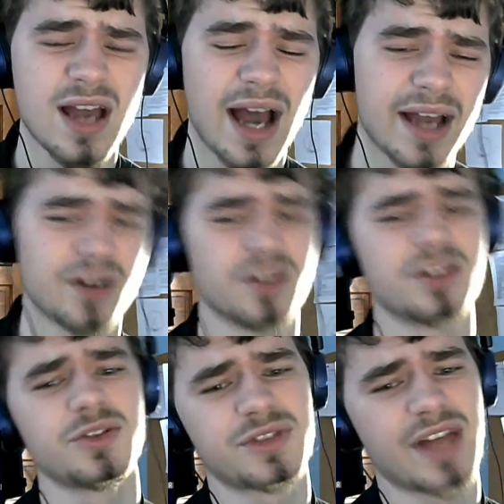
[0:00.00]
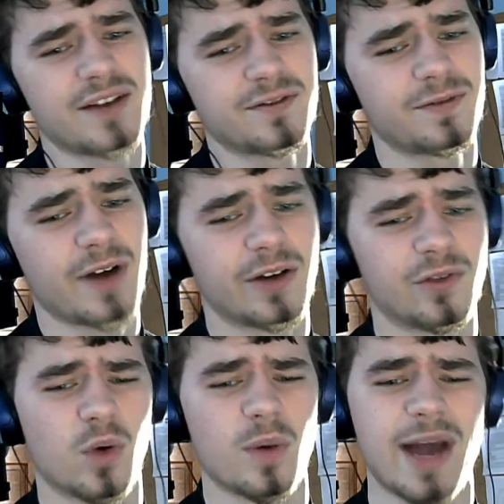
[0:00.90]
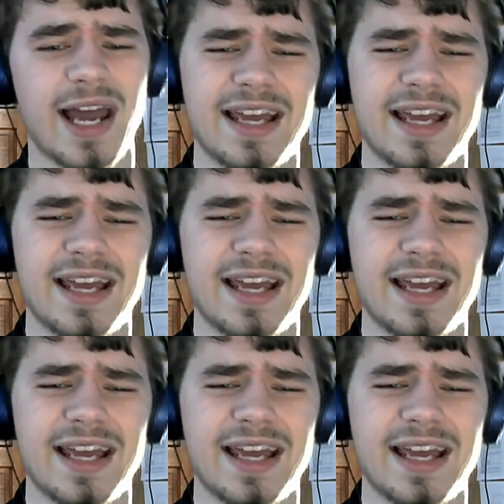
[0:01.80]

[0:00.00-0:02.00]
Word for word: I can only use that file format,